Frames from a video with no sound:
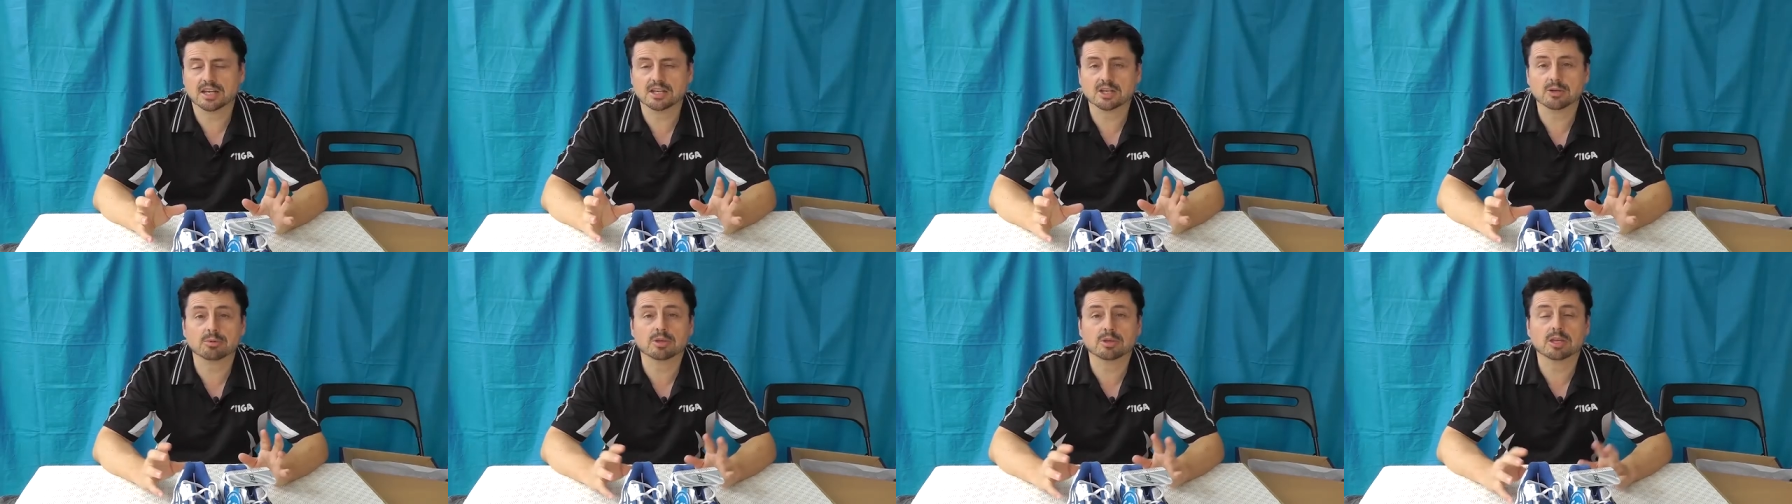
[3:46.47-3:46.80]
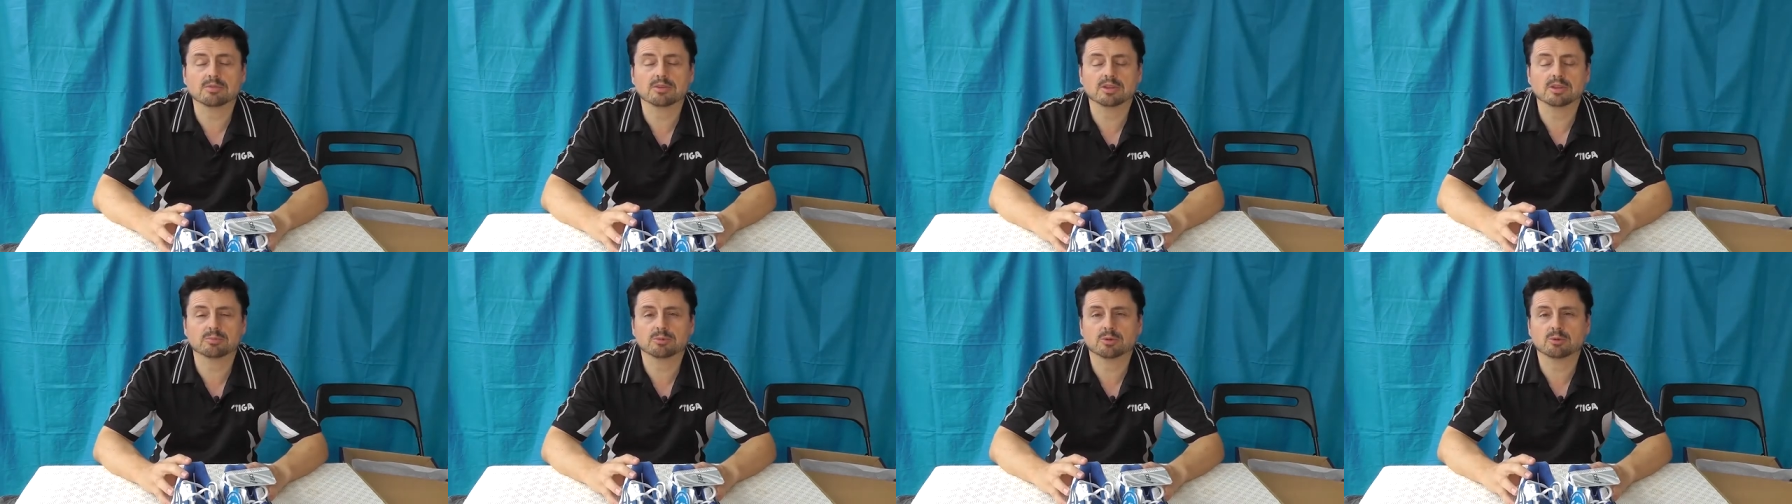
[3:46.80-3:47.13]
ended up
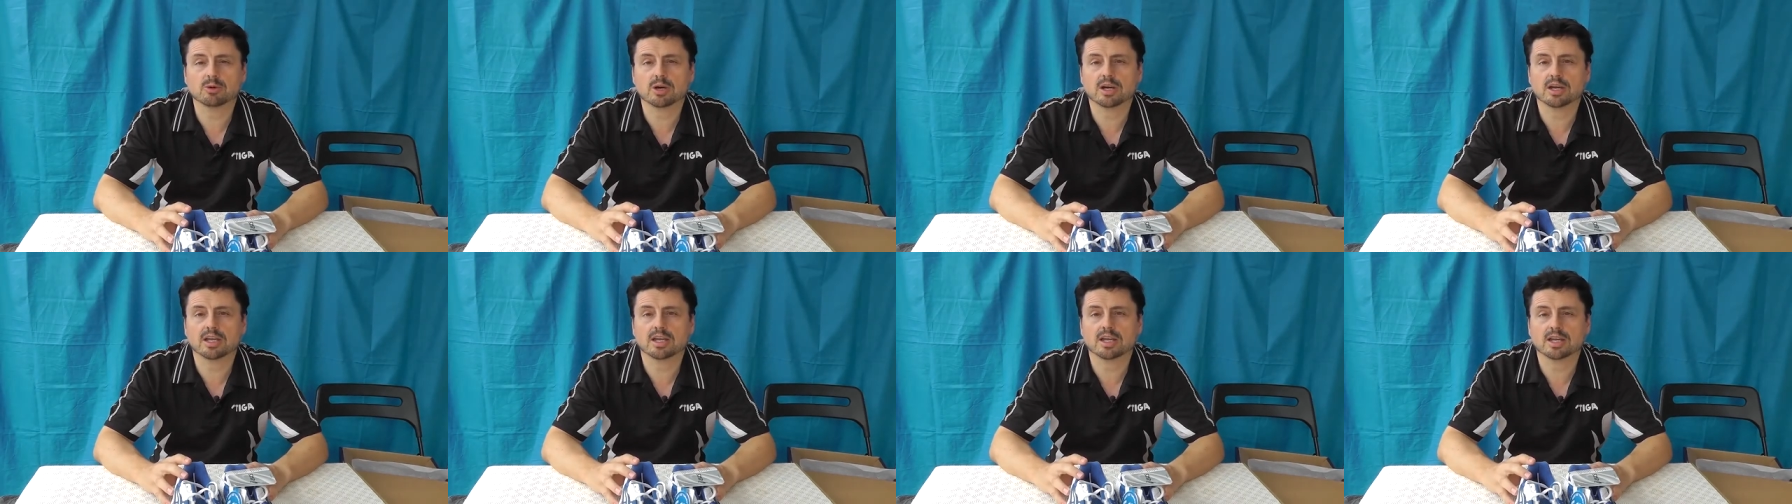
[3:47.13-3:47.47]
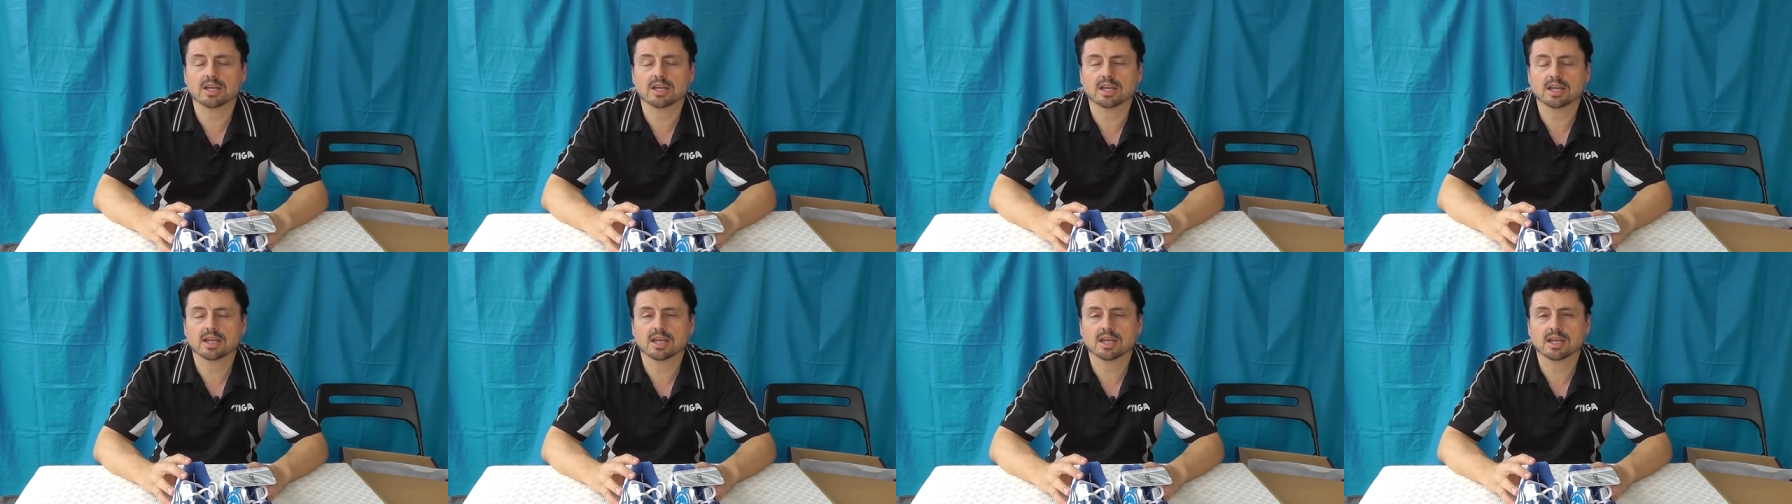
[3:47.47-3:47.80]
giving them
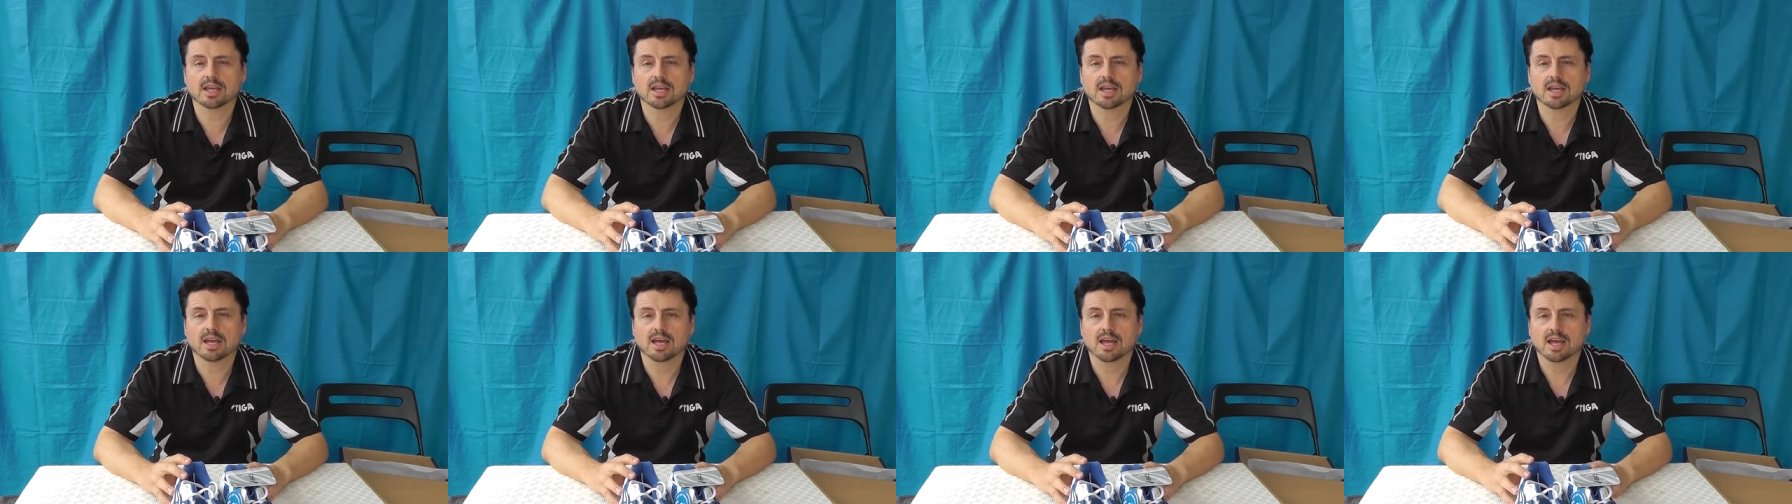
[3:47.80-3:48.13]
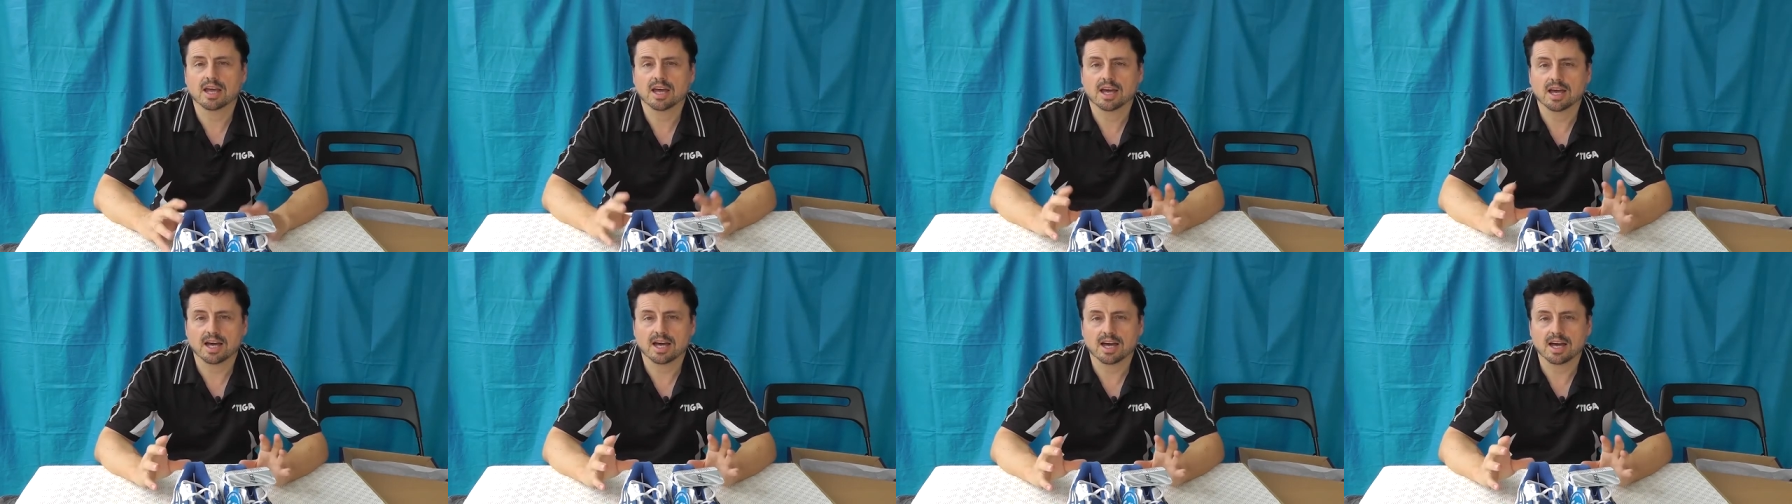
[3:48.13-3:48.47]
away.
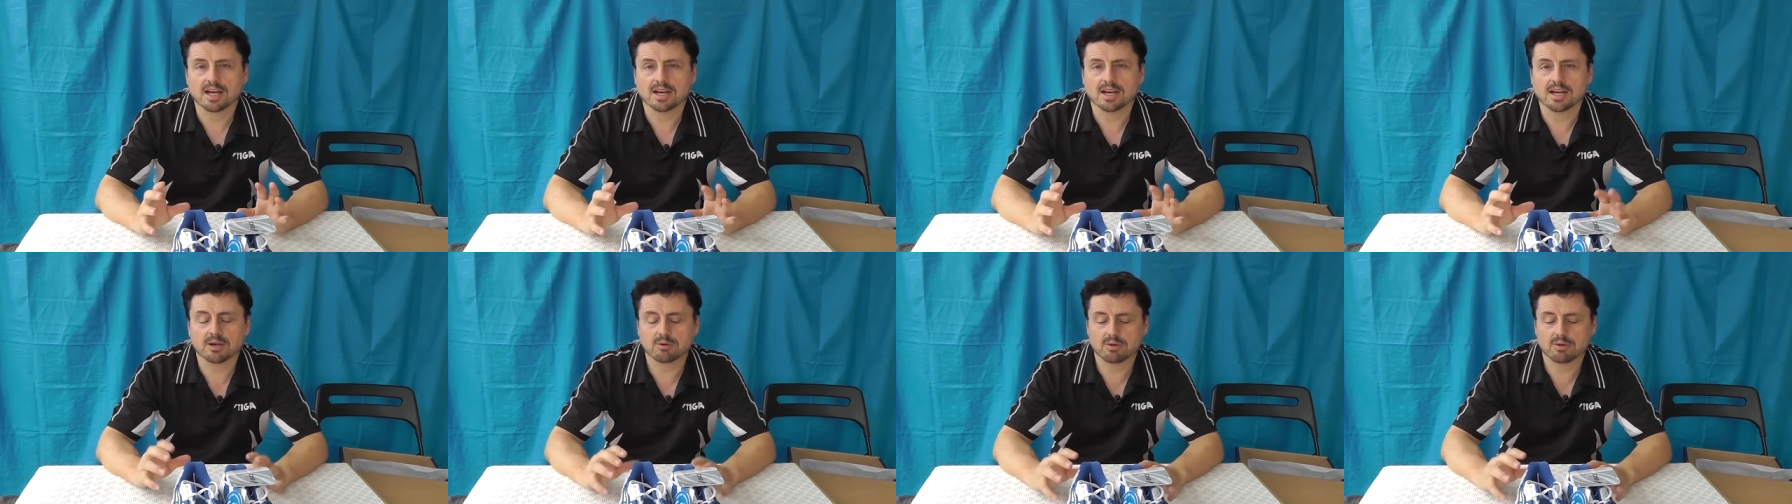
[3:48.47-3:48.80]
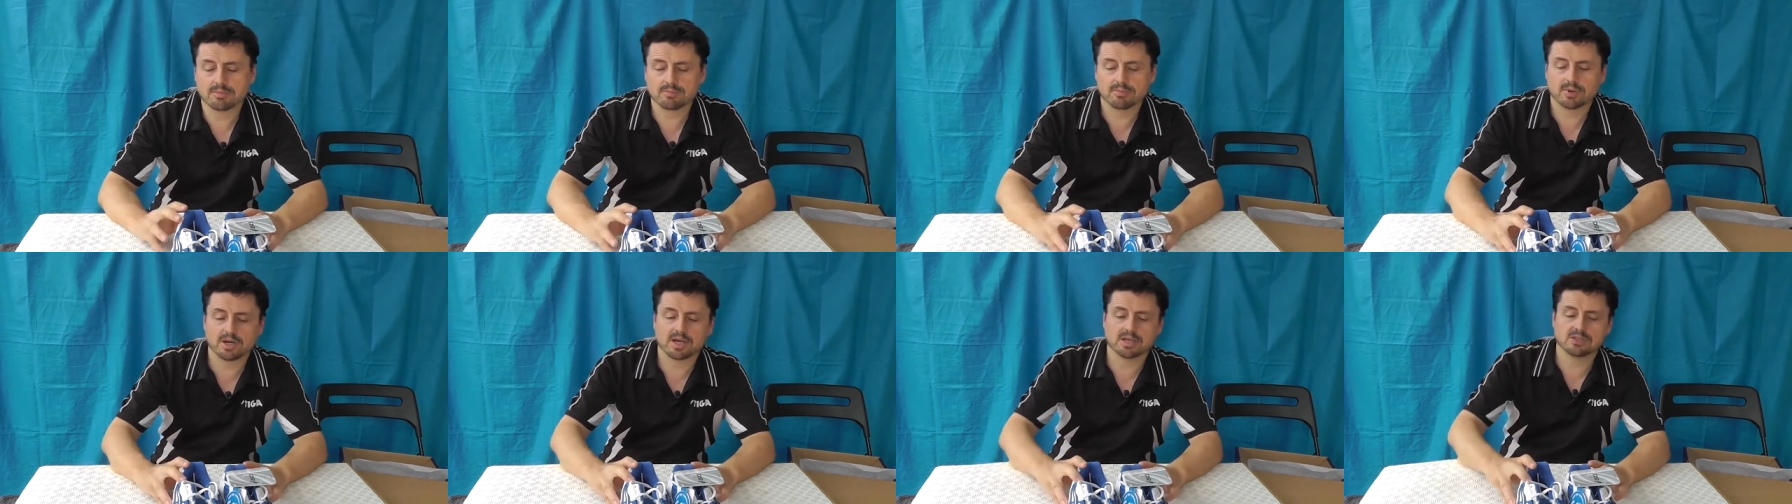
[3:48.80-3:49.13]
And I
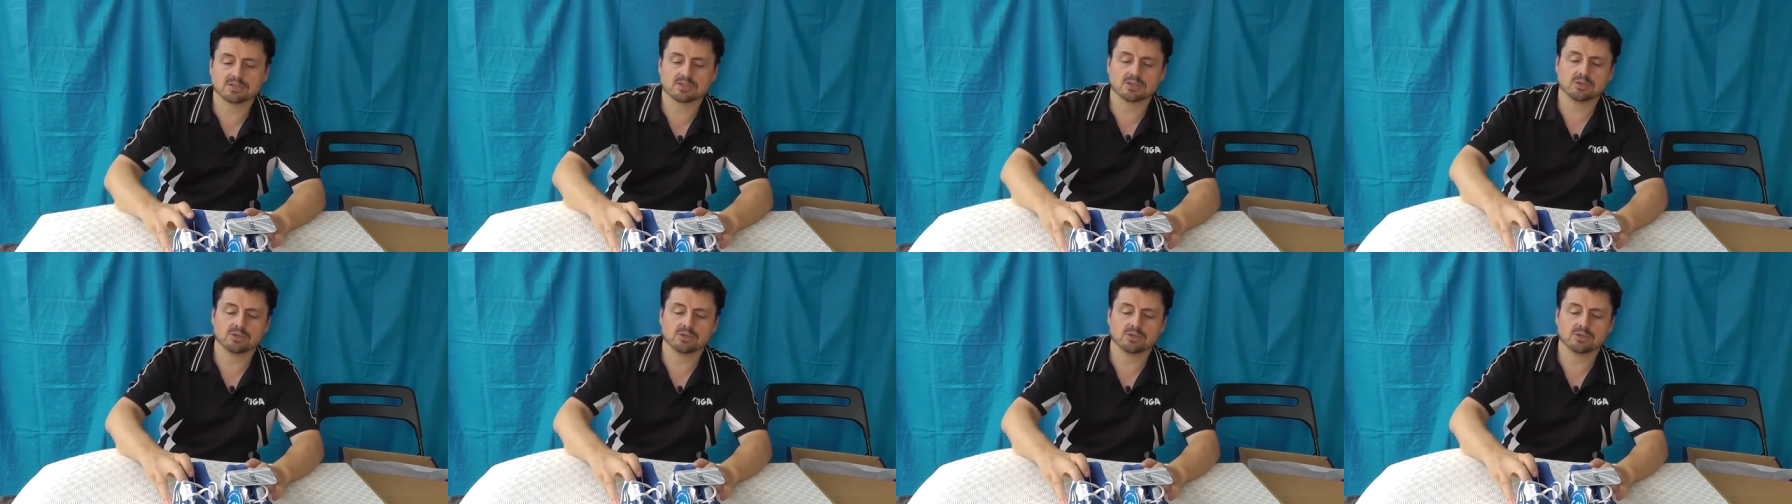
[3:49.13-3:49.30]
went back